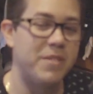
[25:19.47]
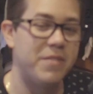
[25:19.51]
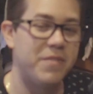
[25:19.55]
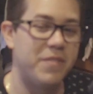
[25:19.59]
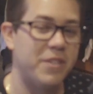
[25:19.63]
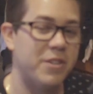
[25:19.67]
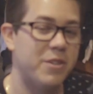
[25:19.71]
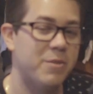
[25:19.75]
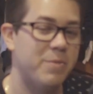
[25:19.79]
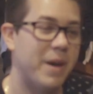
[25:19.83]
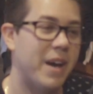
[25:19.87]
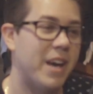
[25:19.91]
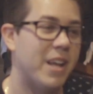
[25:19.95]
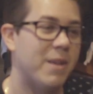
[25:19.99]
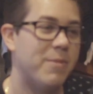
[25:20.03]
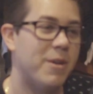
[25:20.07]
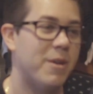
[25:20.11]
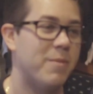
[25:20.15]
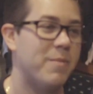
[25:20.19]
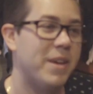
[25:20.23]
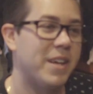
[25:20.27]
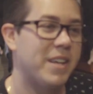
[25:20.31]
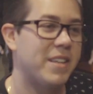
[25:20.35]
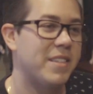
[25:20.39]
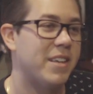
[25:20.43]
feel bad about
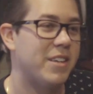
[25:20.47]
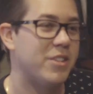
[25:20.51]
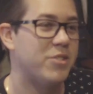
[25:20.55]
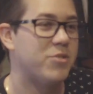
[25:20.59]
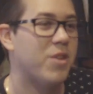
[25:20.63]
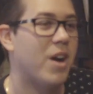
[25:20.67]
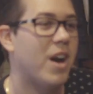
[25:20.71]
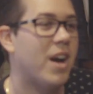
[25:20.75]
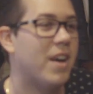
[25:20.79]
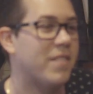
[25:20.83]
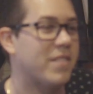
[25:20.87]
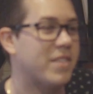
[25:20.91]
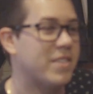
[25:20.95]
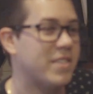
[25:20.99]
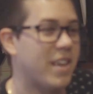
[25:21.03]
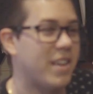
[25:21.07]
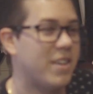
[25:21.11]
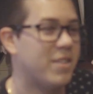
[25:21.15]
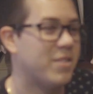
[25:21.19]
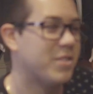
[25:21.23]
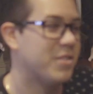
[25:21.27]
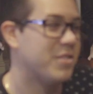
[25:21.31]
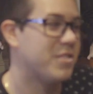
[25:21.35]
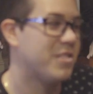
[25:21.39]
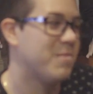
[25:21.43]
making that drive because I
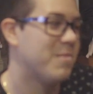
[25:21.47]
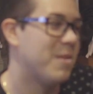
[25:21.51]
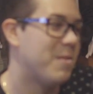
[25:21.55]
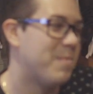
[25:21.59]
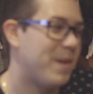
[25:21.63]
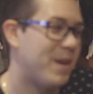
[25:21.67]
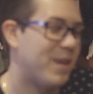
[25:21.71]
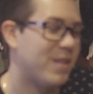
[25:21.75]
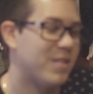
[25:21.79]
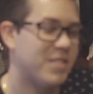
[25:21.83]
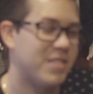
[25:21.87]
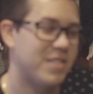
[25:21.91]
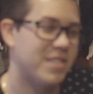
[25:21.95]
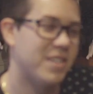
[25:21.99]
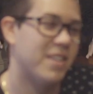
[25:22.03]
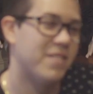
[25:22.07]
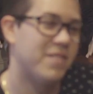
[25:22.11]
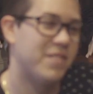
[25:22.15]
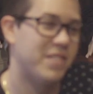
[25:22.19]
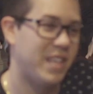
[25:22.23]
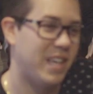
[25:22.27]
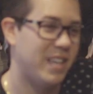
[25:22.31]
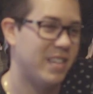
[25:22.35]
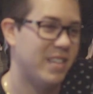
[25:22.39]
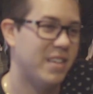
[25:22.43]
don't go see my parents enough,
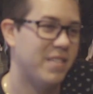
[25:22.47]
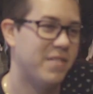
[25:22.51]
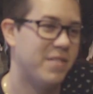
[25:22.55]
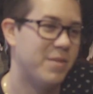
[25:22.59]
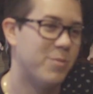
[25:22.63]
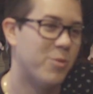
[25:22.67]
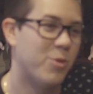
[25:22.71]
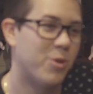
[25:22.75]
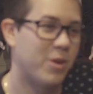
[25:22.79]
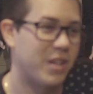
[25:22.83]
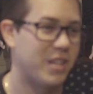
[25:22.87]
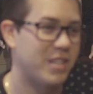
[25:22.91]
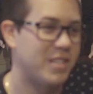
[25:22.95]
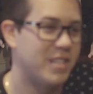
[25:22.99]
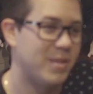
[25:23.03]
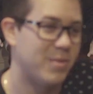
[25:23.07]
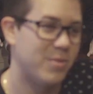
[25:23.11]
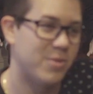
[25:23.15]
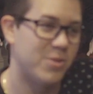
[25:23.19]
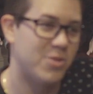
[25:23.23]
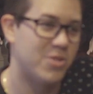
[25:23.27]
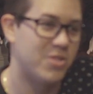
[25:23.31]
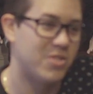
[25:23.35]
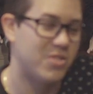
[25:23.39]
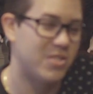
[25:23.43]
and they live in Morganton,
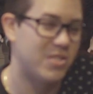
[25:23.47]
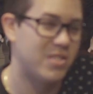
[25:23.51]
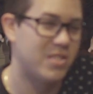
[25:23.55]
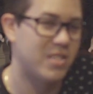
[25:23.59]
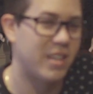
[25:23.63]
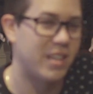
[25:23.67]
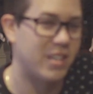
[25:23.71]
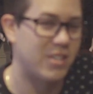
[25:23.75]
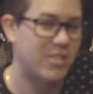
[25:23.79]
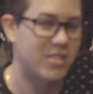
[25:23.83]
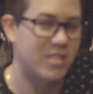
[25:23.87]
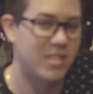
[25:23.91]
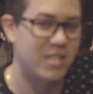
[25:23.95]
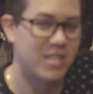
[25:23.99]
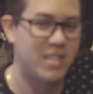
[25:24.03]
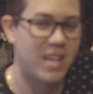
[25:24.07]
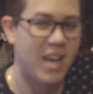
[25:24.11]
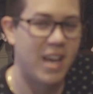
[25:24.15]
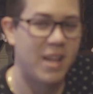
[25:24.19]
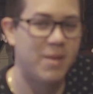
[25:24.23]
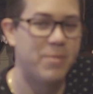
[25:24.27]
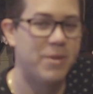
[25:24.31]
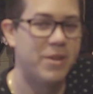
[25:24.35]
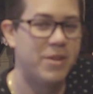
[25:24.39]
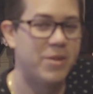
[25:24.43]
which is just a
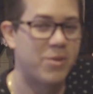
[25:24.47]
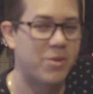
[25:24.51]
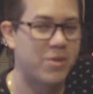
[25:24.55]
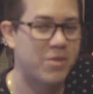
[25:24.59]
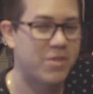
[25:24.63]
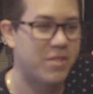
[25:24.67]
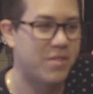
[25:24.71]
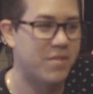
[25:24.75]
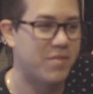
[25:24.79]
tad bit north of